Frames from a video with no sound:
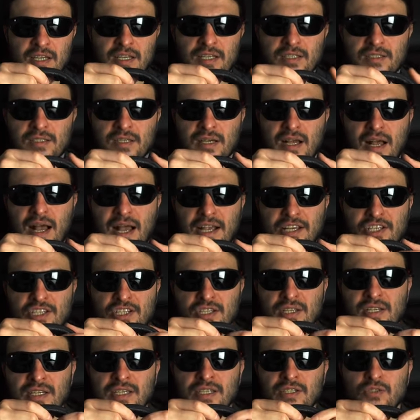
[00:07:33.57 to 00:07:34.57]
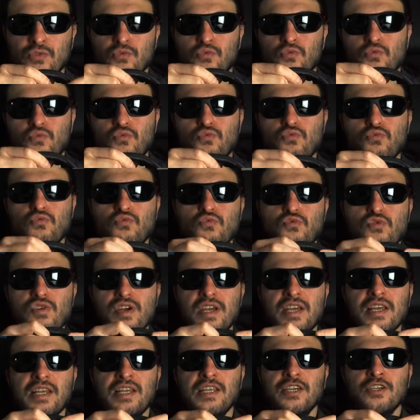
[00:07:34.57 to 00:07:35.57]
It's actually
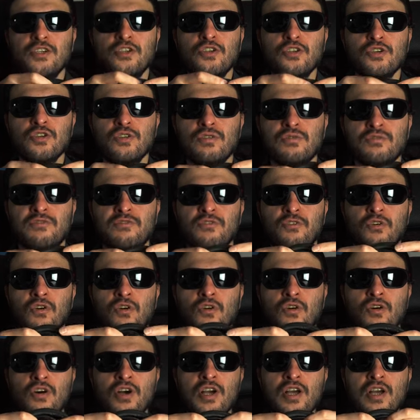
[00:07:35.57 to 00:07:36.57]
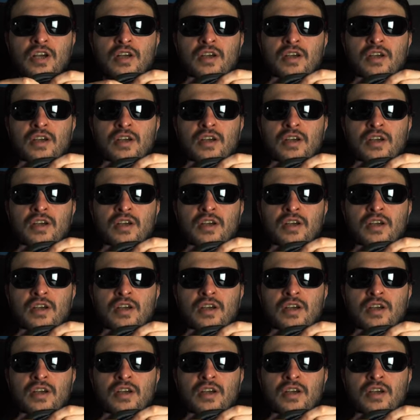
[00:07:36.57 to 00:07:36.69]
really good for